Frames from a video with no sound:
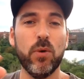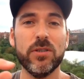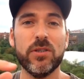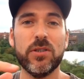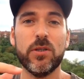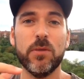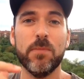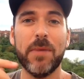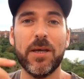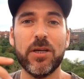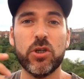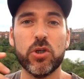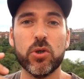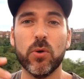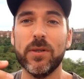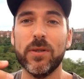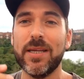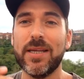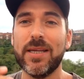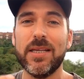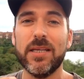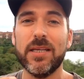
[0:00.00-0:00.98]
make sure
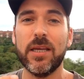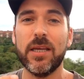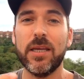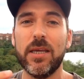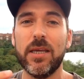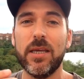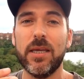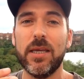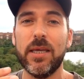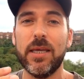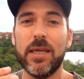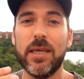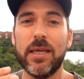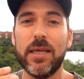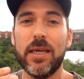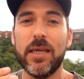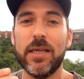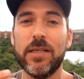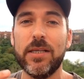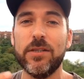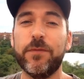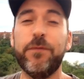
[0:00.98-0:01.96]
that
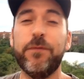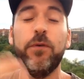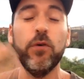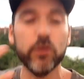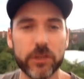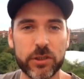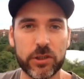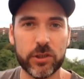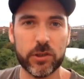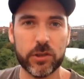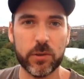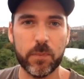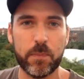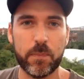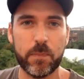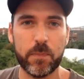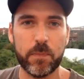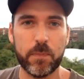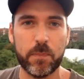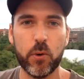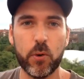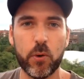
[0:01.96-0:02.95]
he's fully
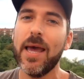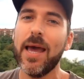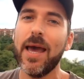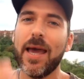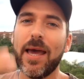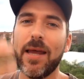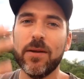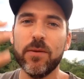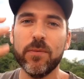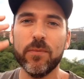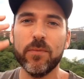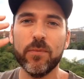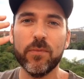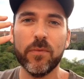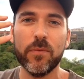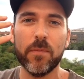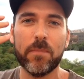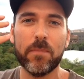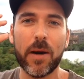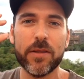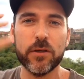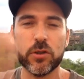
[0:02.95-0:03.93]
supported and
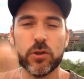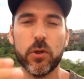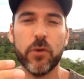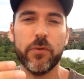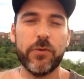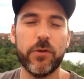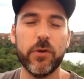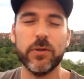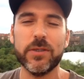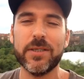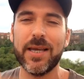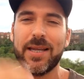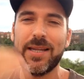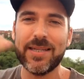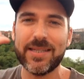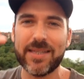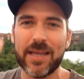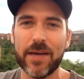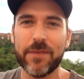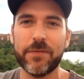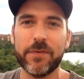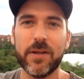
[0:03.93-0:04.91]
by the socios, and
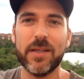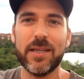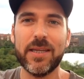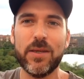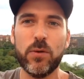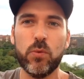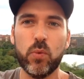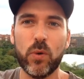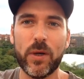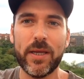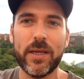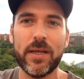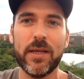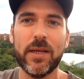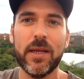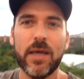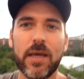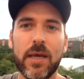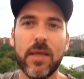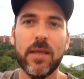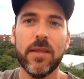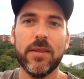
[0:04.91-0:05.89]
definitely win
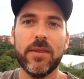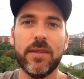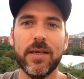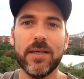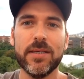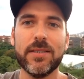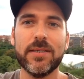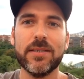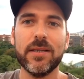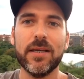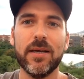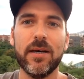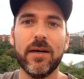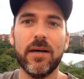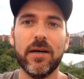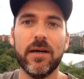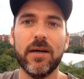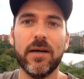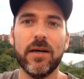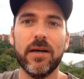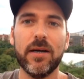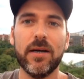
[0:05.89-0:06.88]
this
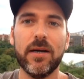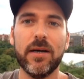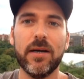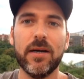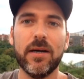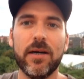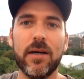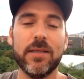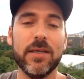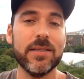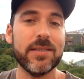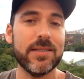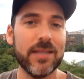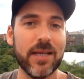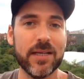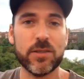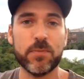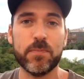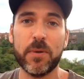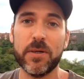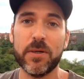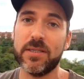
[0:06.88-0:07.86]
this
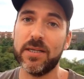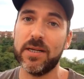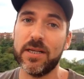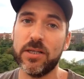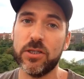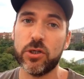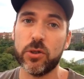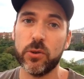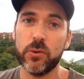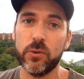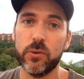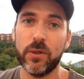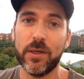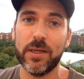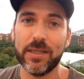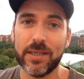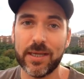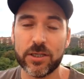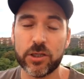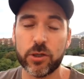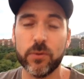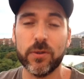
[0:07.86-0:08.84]
next presidential
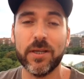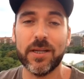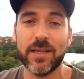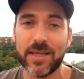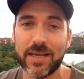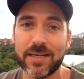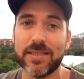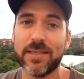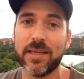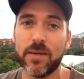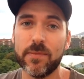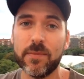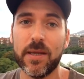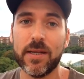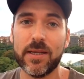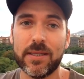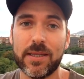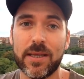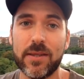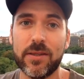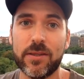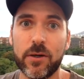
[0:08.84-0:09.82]
election, the next time
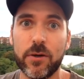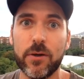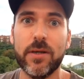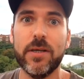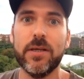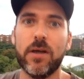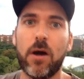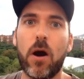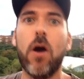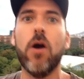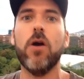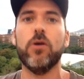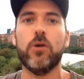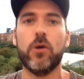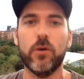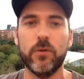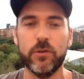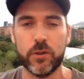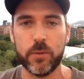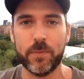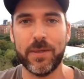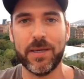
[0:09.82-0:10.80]
that there are
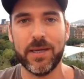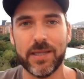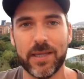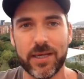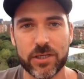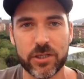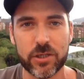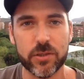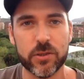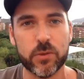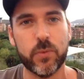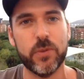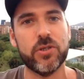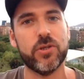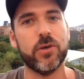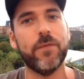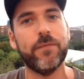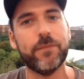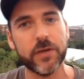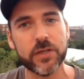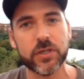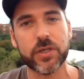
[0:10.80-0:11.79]
going to be elections, which
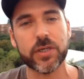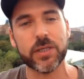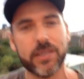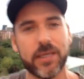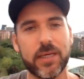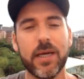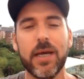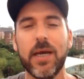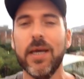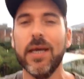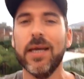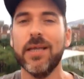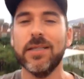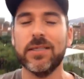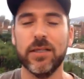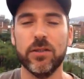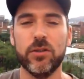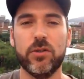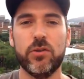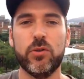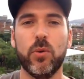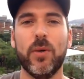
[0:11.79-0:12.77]
officially is
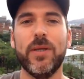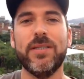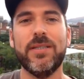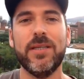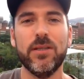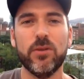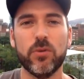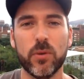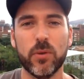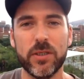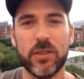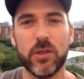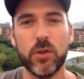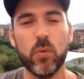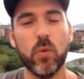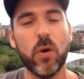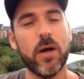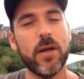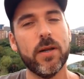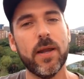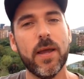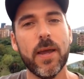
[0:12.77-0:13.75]
in
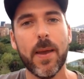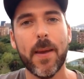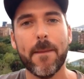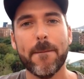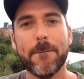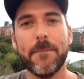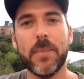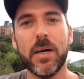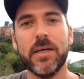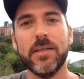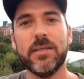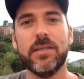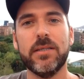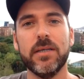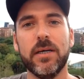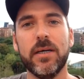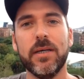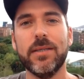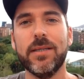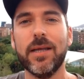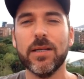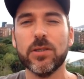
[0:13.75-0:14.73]
2021. But
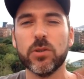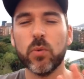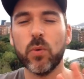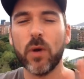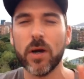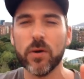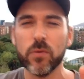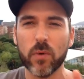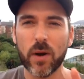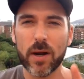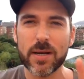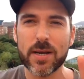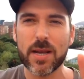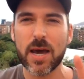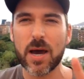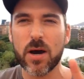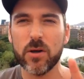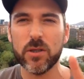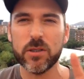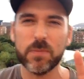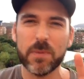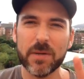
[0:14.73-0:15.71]
that's why right
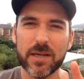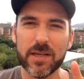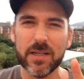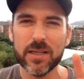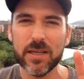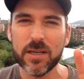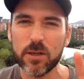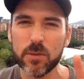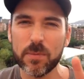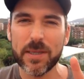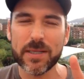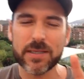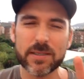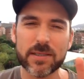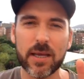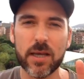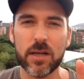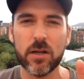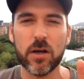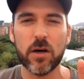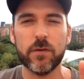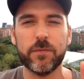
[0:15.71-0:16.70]
now he's been a little bit
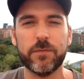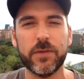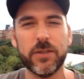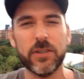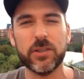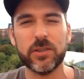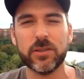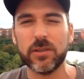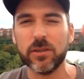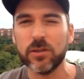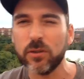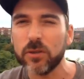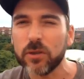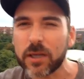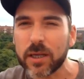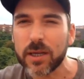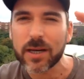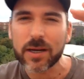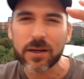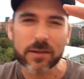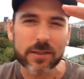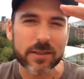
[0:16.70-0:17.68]
standoffish, looking
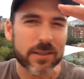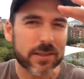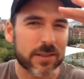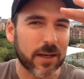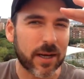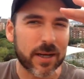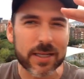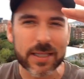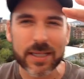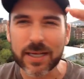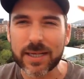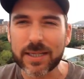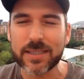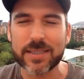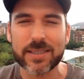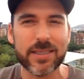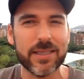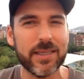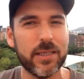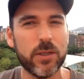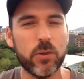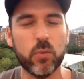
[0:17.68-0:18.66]
out on the sidelines,
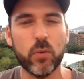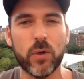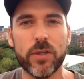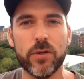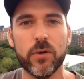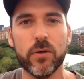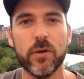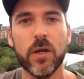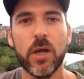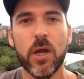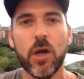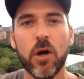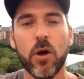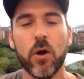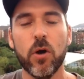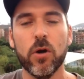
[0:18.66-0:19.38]
seeing whether or